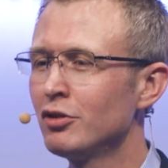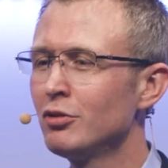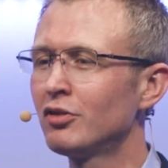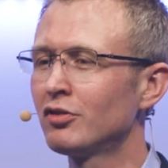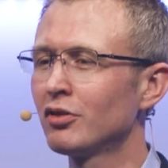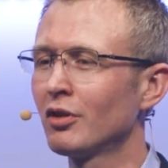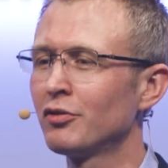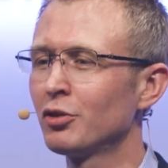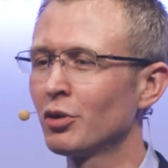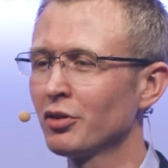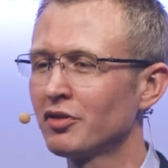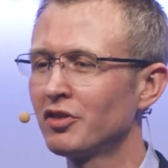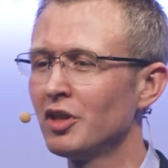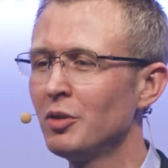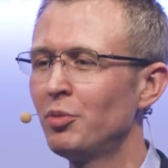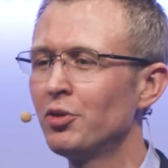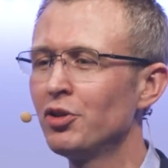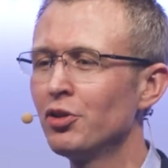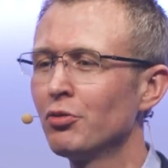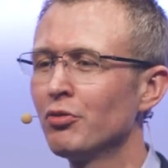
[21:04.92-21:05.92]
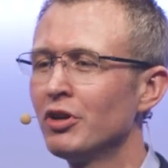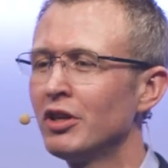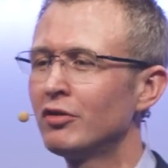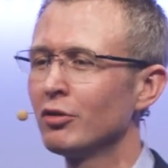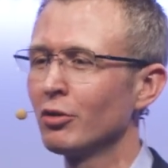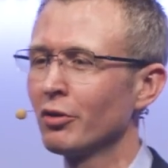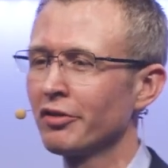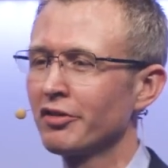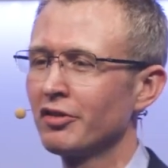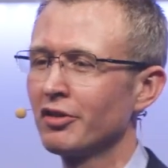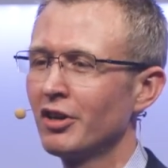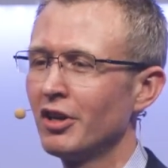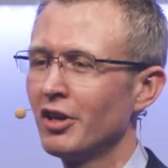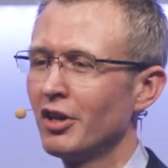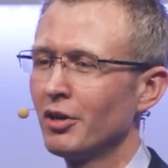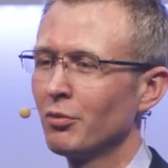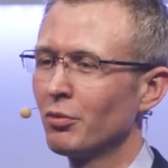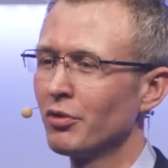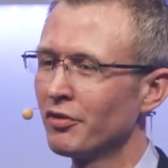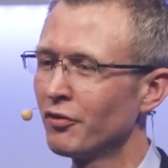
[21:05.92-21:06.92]
use of your C P U resource
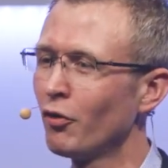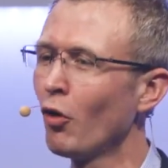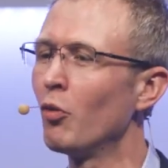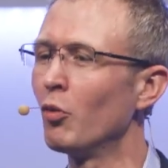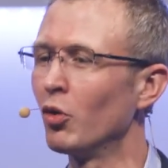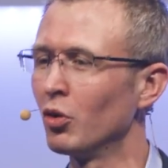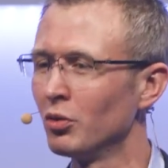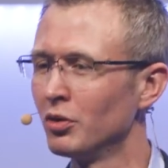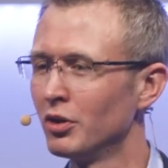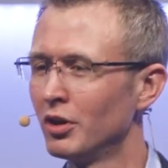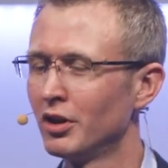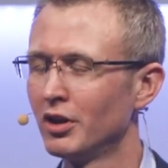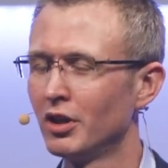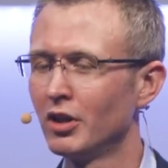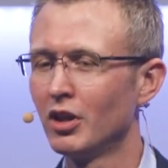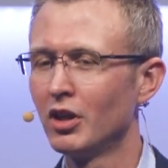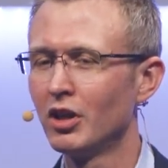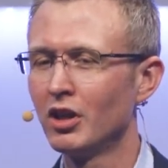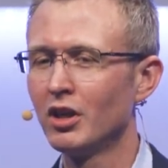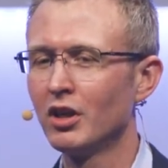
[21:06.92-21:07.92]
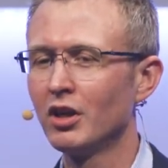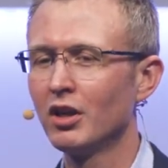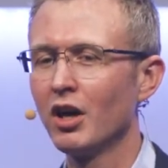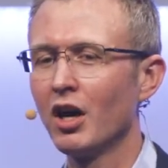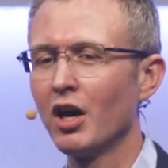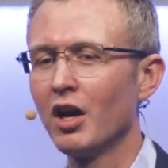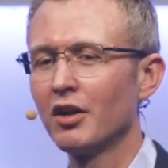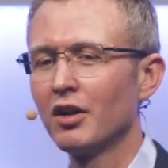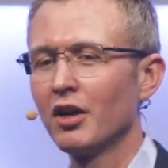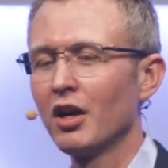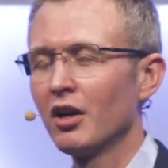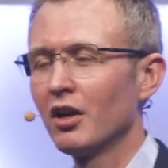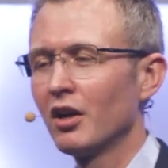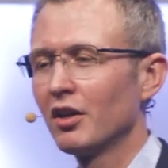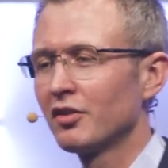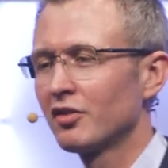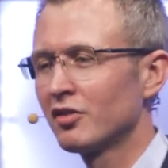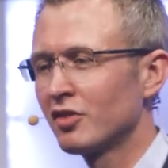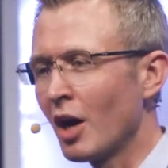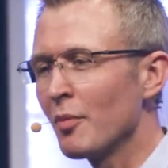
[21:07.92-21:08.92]
with formal.
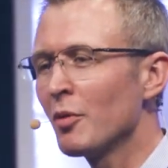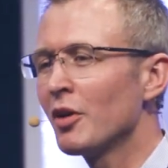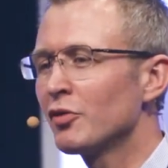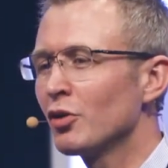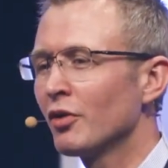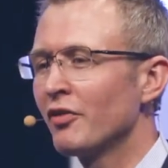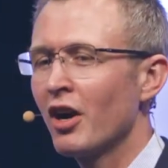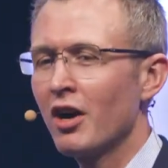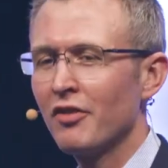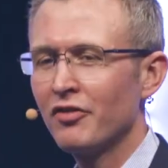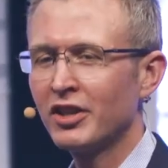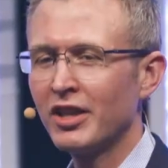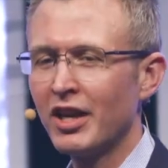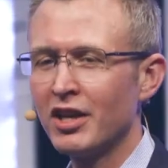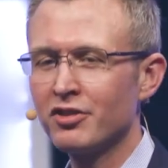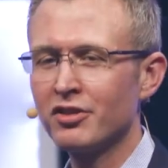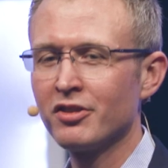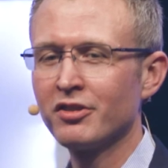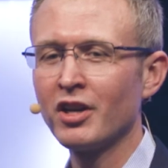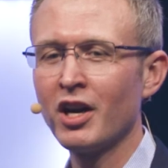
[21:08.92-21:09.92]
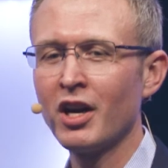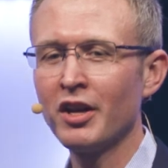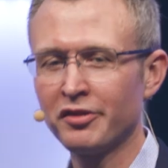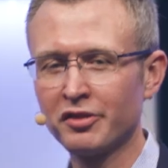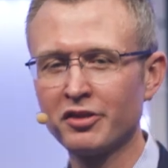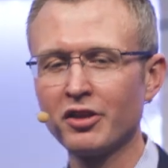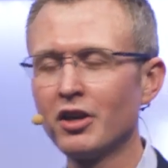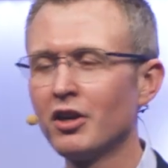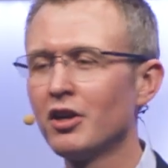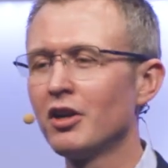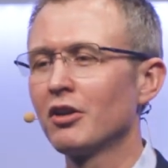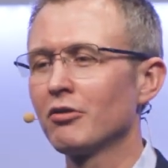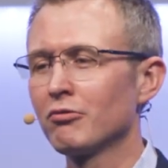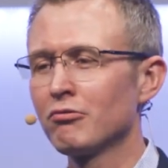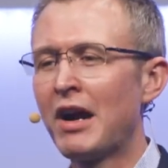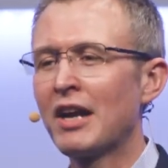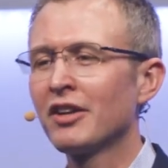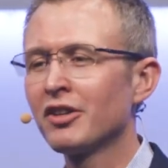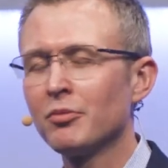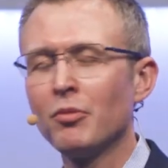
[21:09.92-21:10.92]
Some of your verification task,
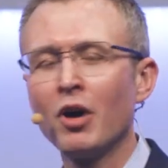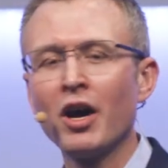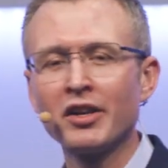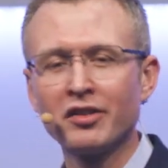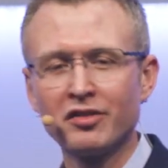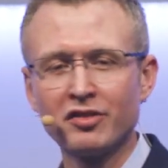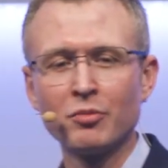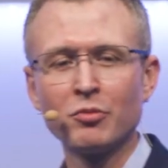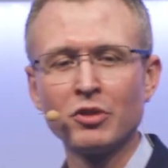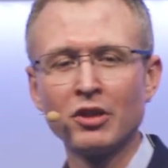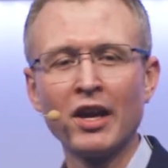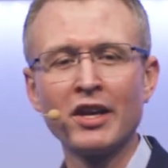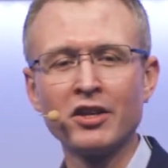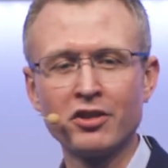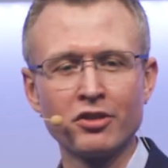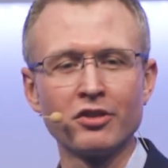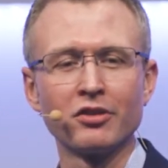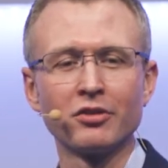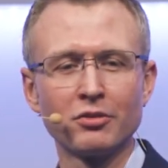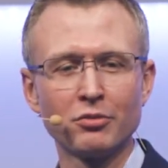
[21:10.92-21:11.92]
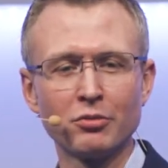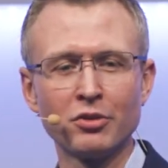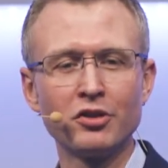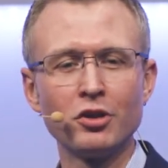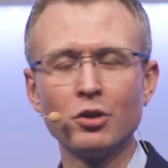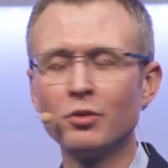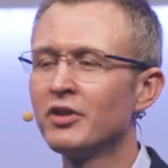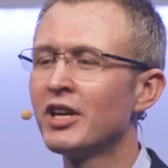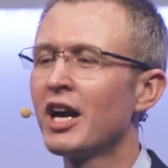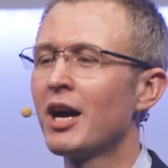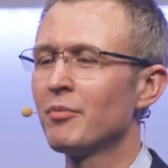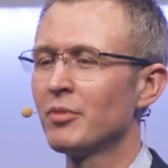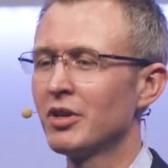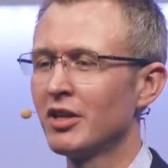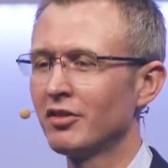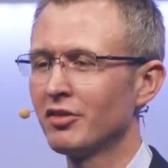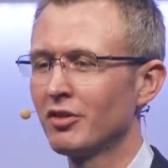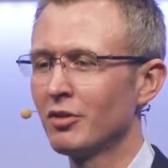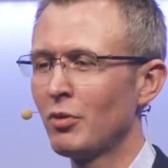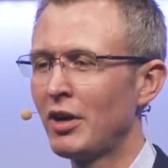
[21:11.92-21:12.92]
randomized simulation with U V M
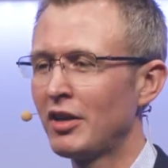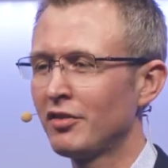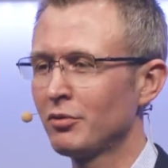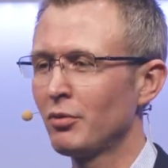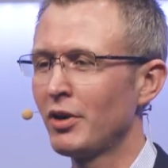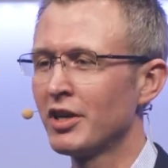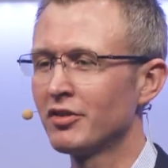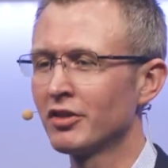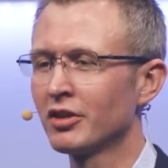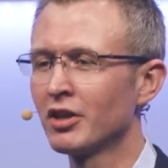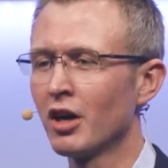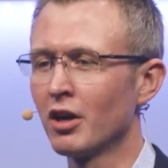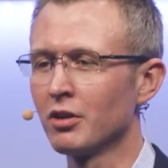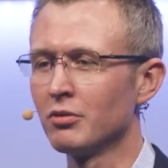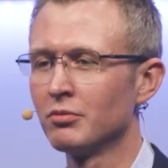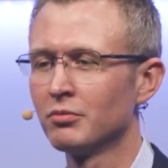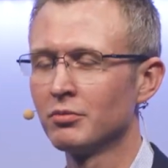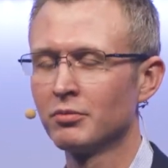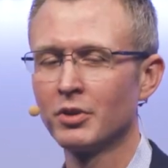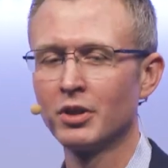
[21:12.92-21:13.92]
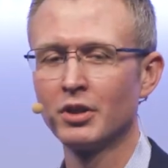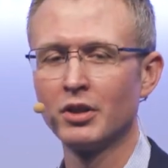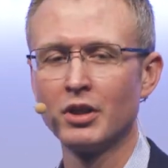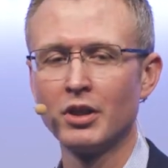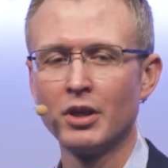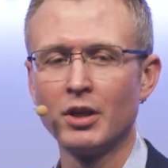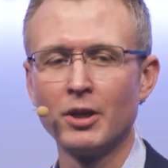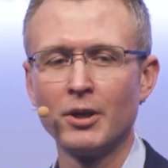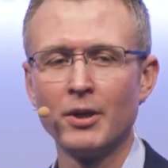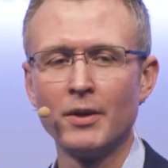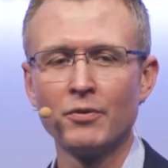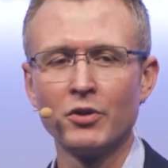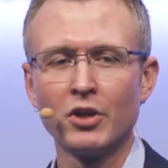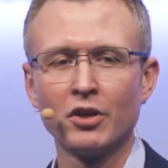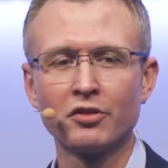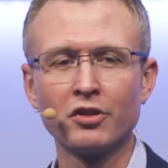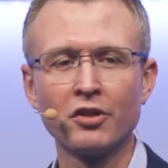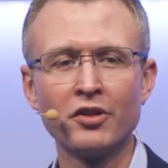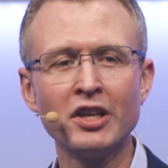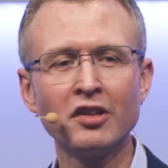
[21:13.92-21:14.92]
is the best way to go.
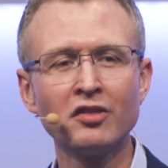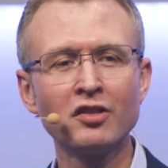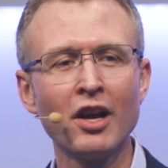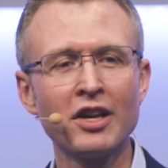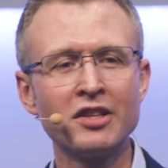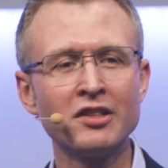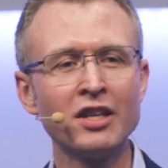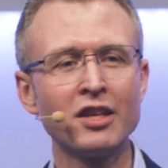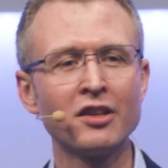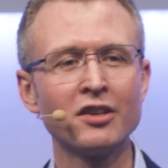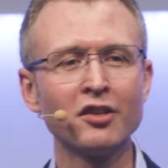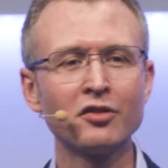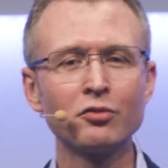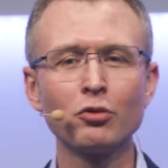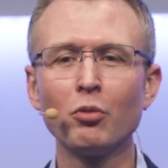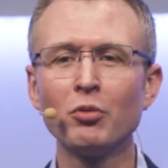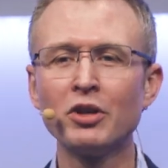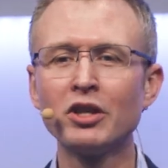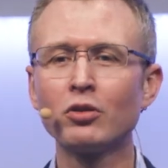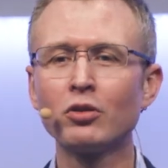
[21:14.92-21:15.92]
So this idea, this what we